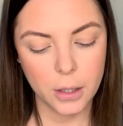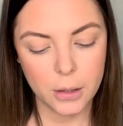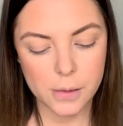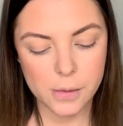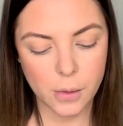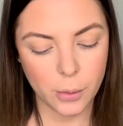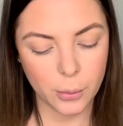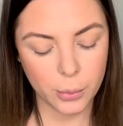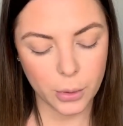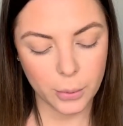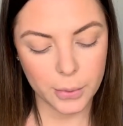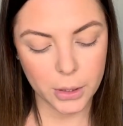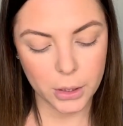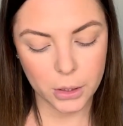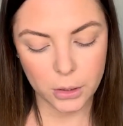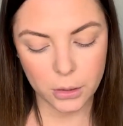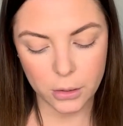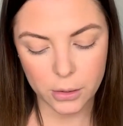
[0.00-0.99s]
So I'm probably
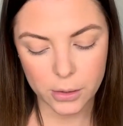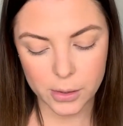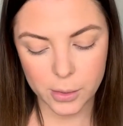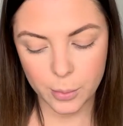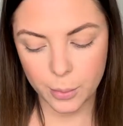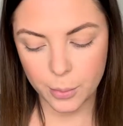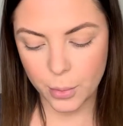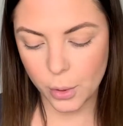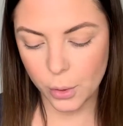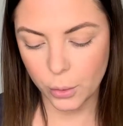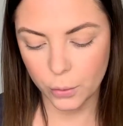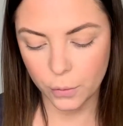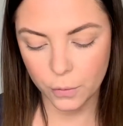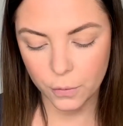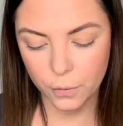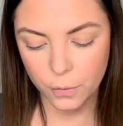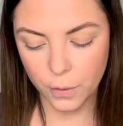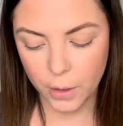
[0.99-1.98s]
going to use Poof
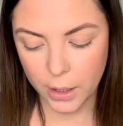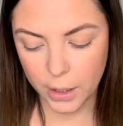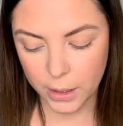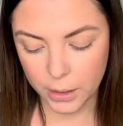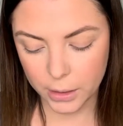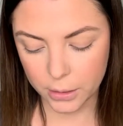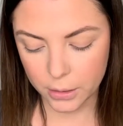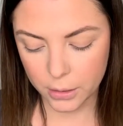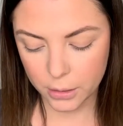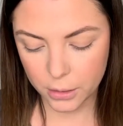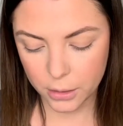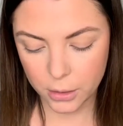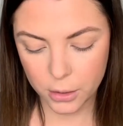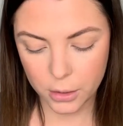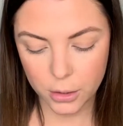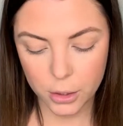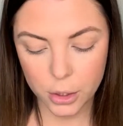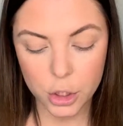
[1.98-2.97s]
and
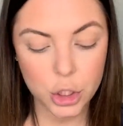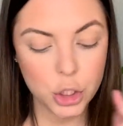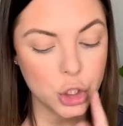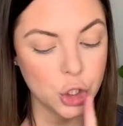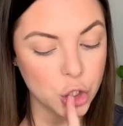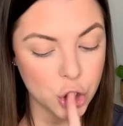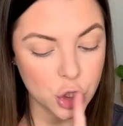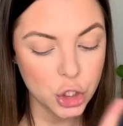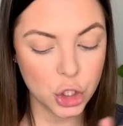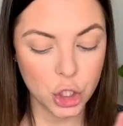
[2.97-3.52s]
Shh.